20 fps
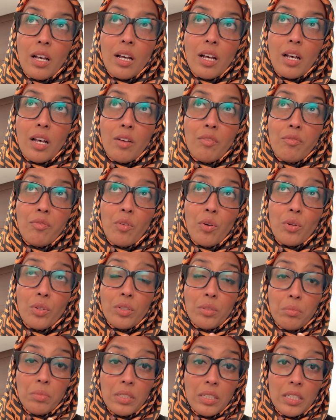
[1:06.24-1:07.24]

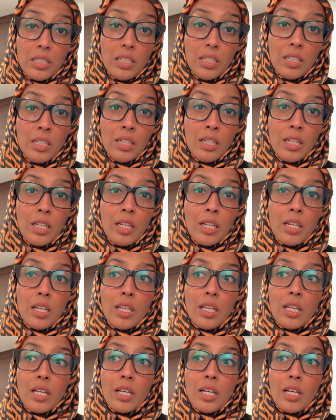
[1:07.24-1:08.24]
affordably
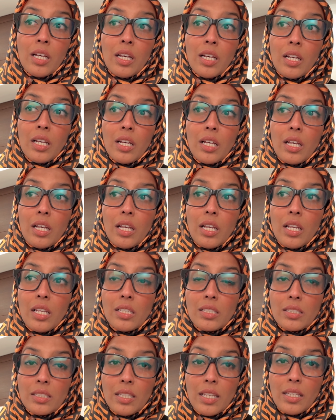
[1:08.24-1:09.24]

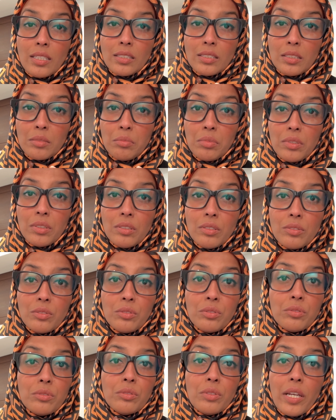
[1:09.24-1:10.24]
accessible
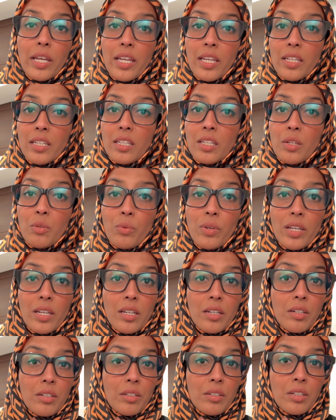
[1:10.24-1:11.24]
to
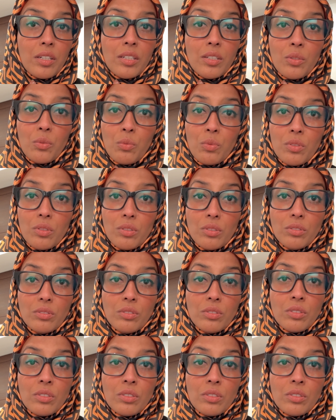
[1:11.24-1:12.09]
anywhere in the world,